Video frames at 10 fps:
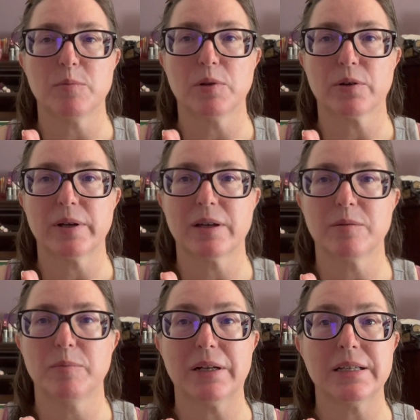
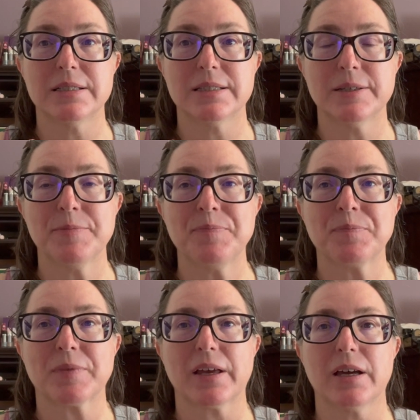Blurring Buddies
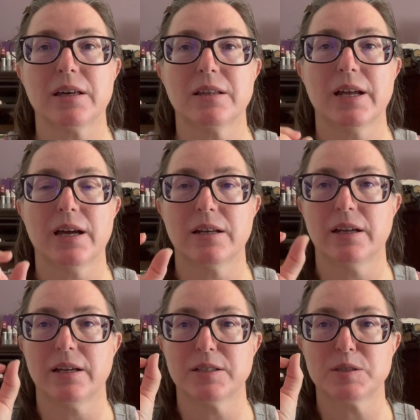that had
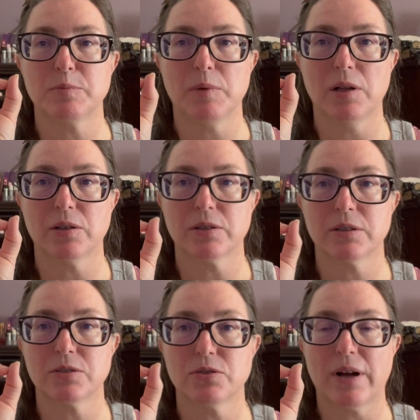a
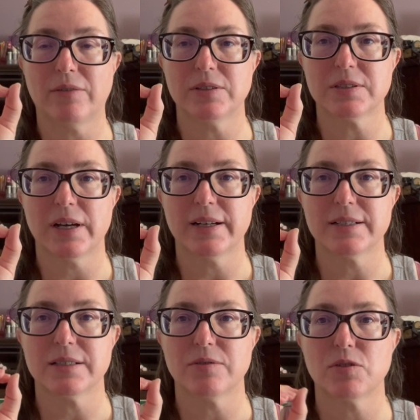smaller travel
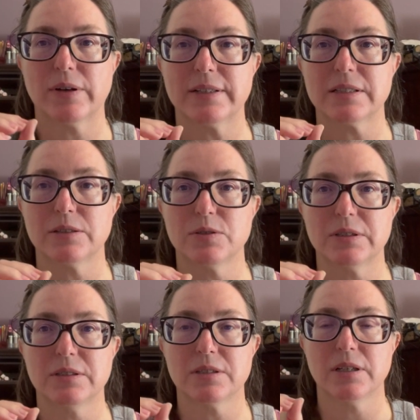size of the
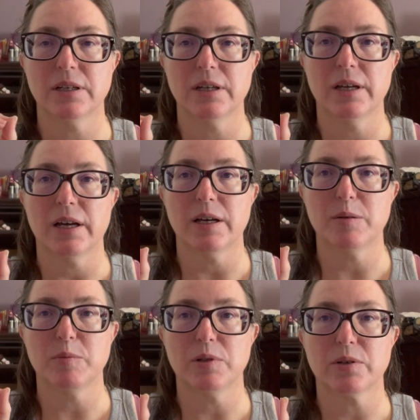translucent
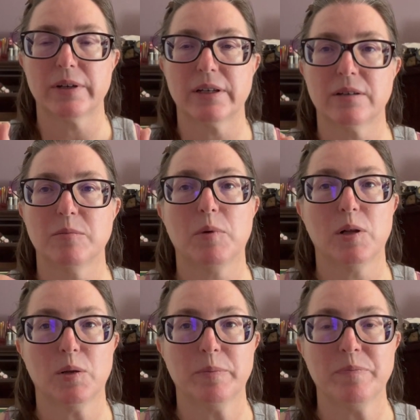blurring
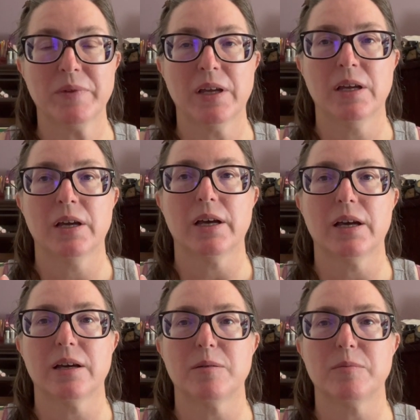balm,
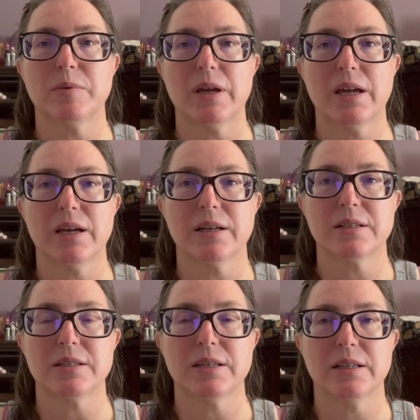
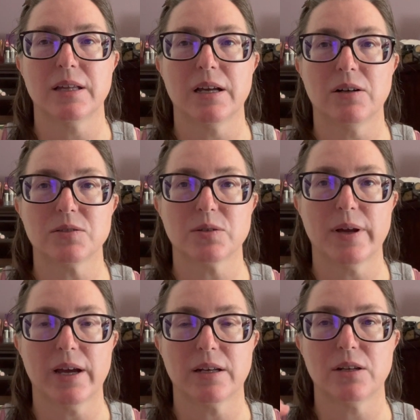and then they also
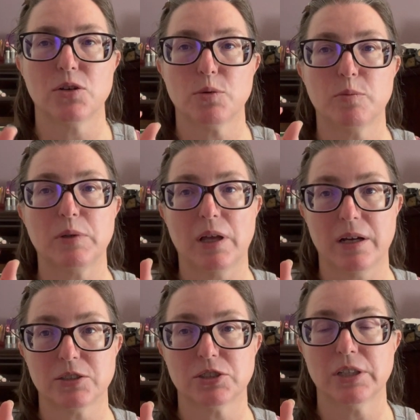had a new
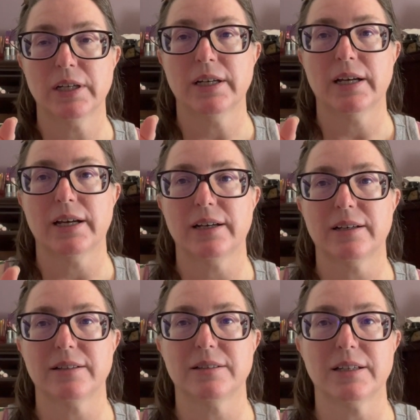blush,
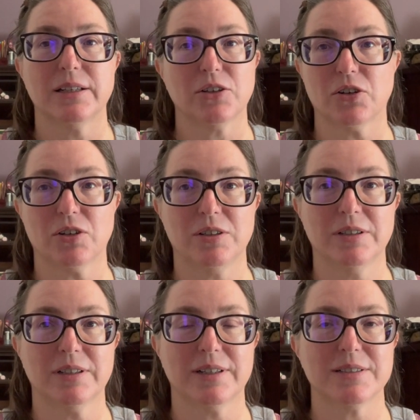the It Girl,
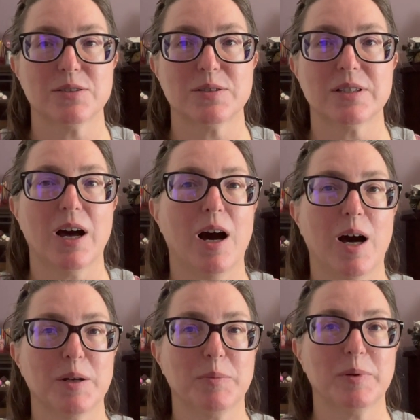so it's
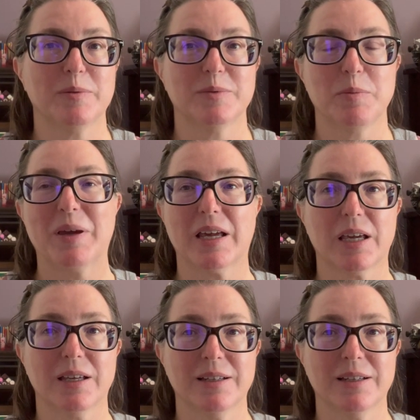the pink.